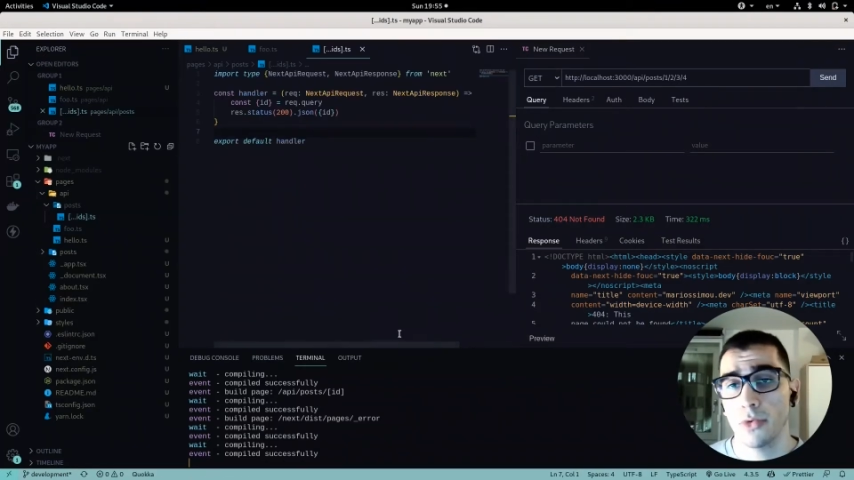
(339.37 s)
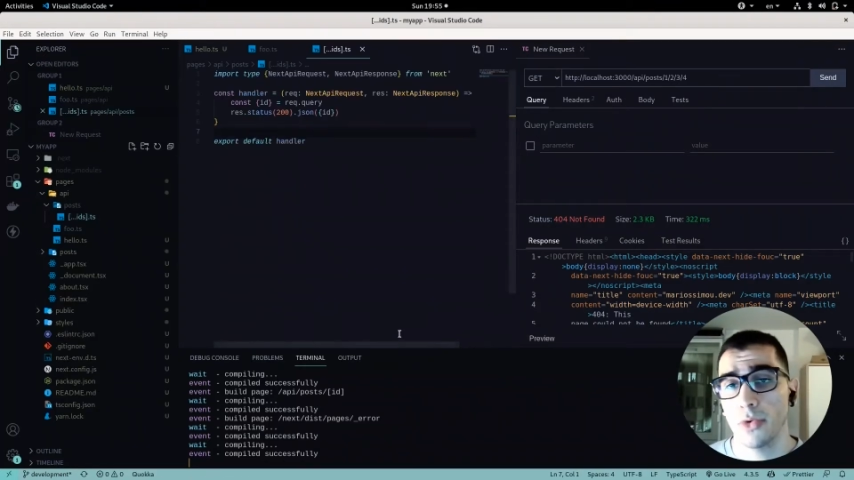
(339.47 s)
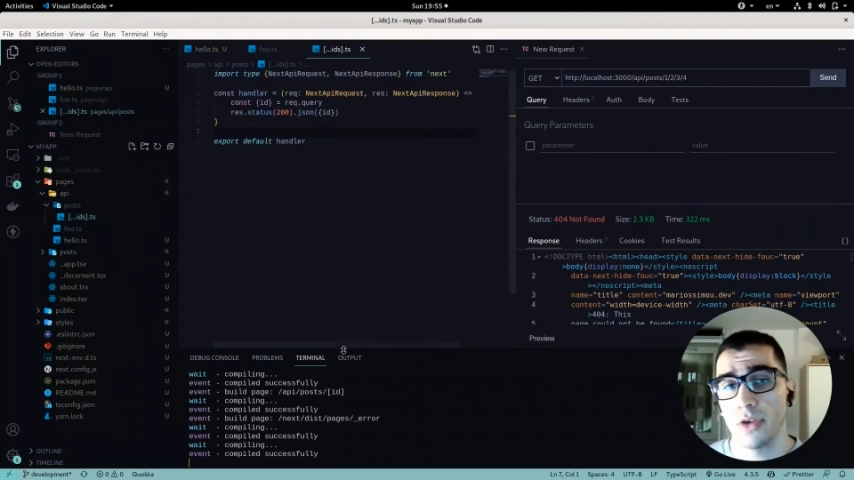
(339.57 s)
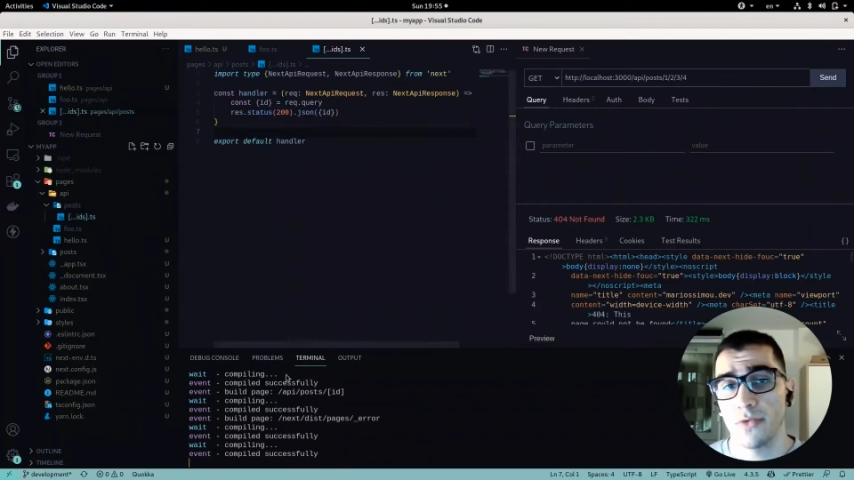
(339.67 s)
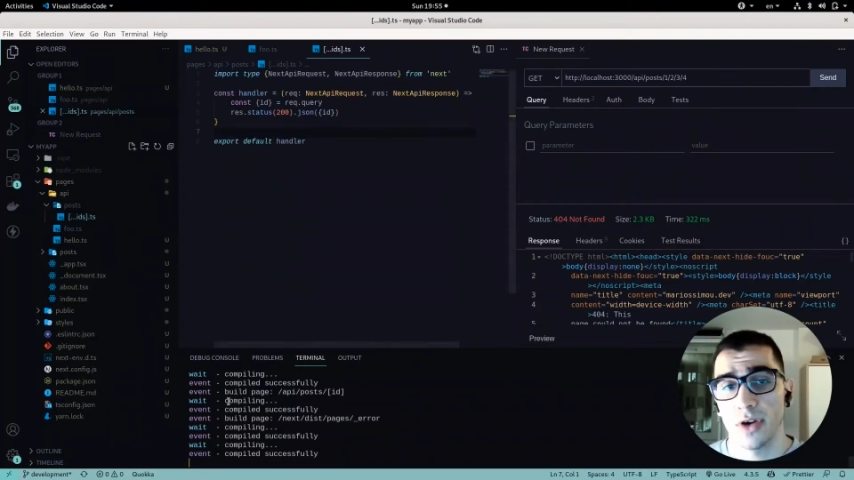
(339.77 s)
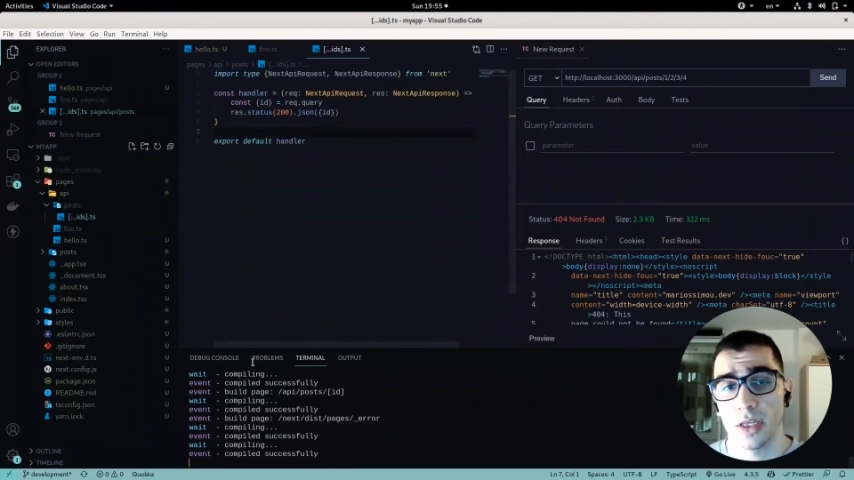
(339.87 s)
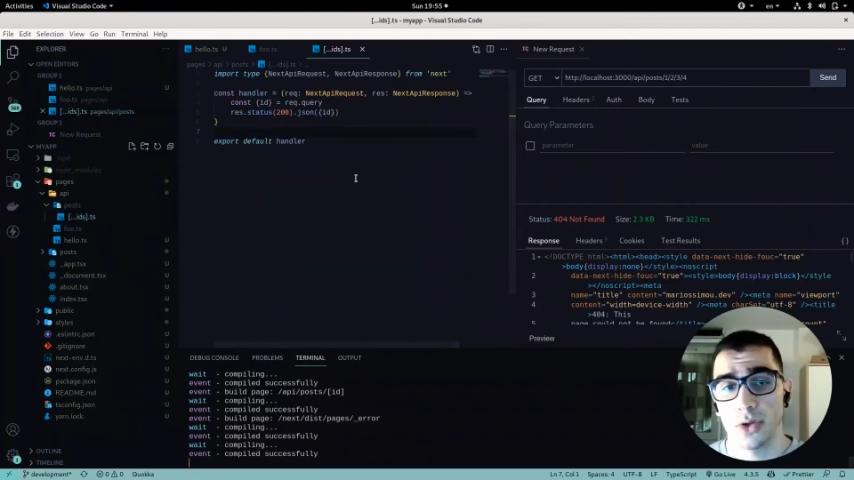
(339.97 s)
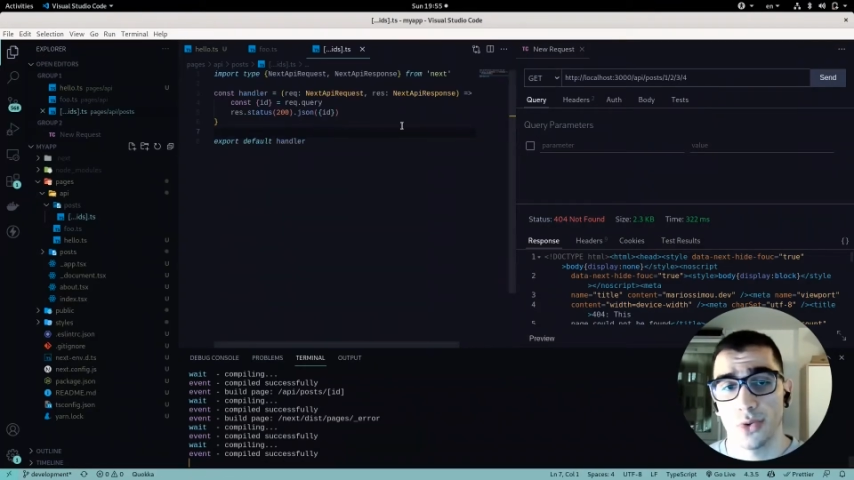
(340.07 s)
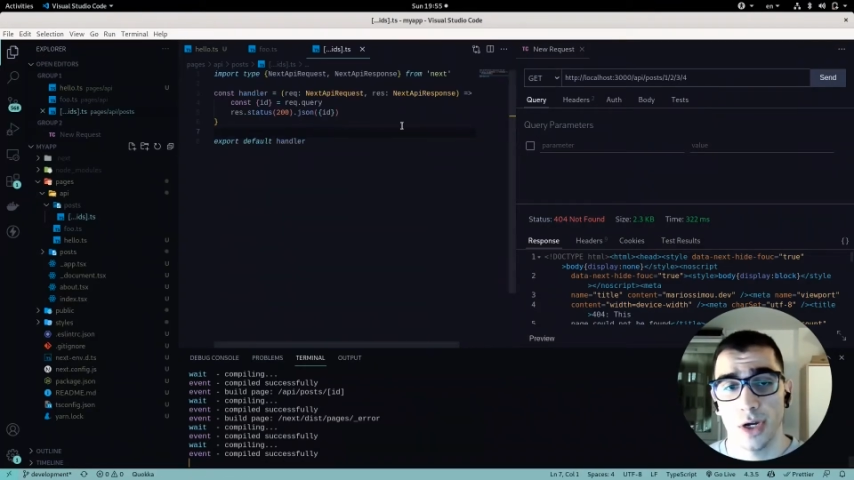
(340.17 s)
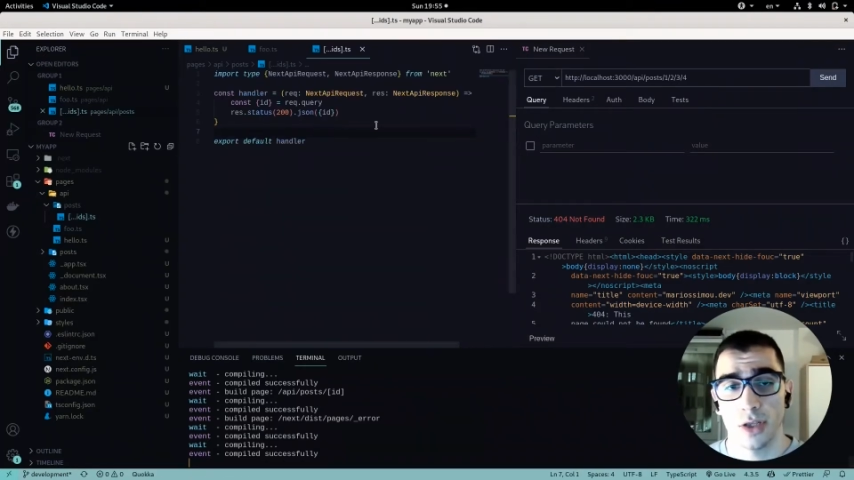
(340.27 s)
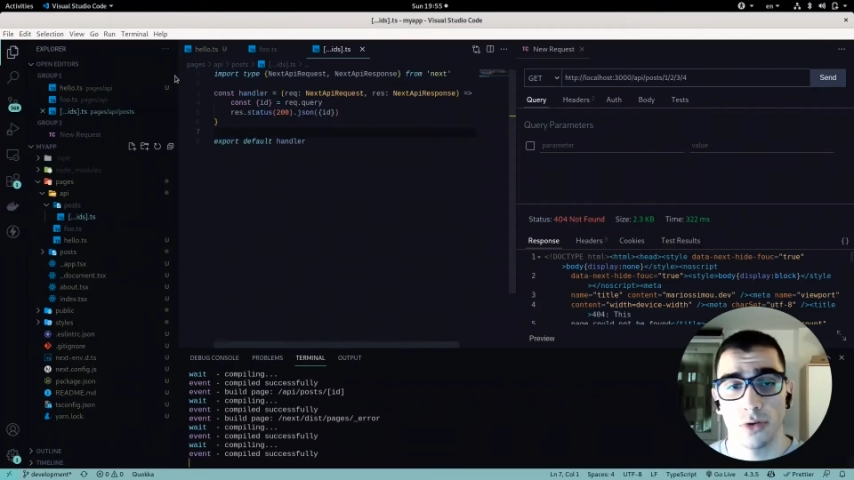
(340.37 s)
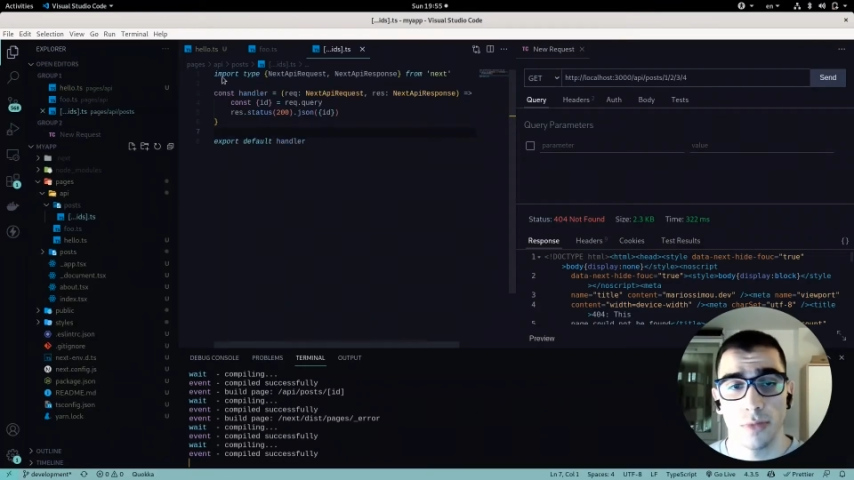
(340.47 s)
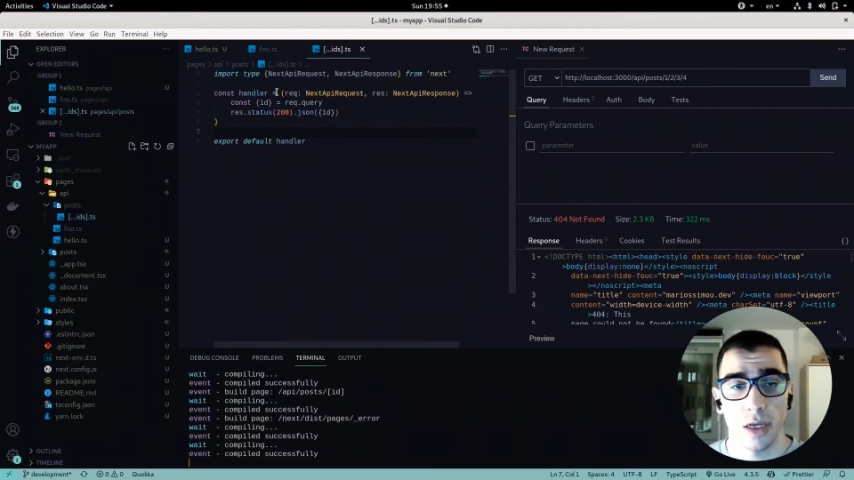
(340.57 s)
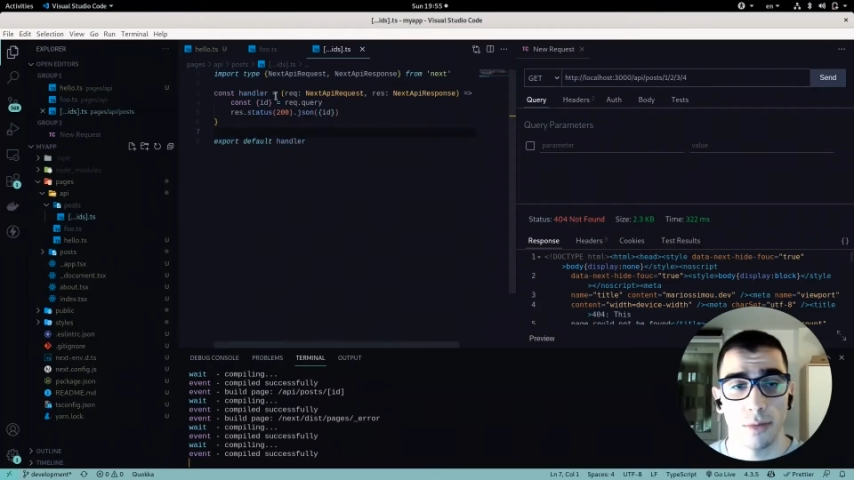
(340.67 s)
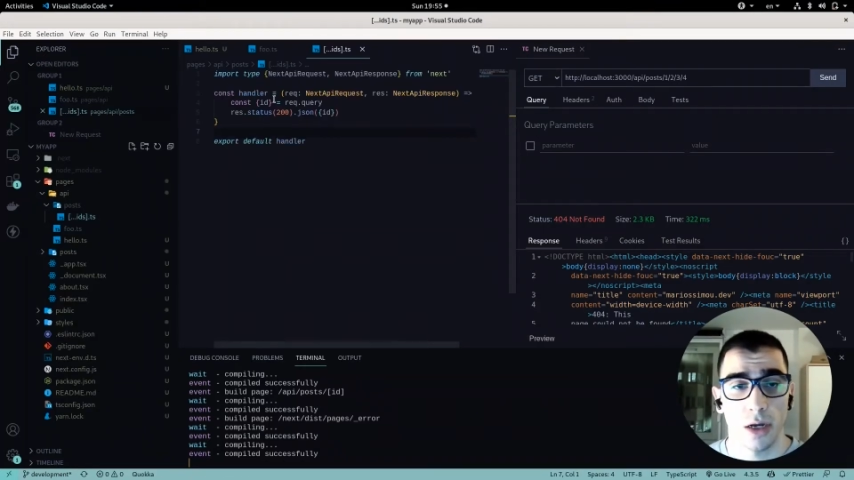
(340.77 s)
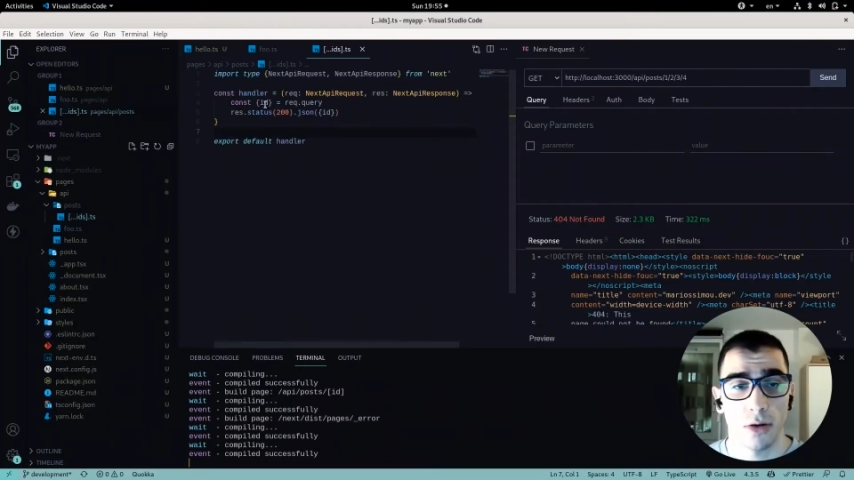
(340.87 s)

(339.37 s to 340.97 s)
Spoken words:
if I try to make my call,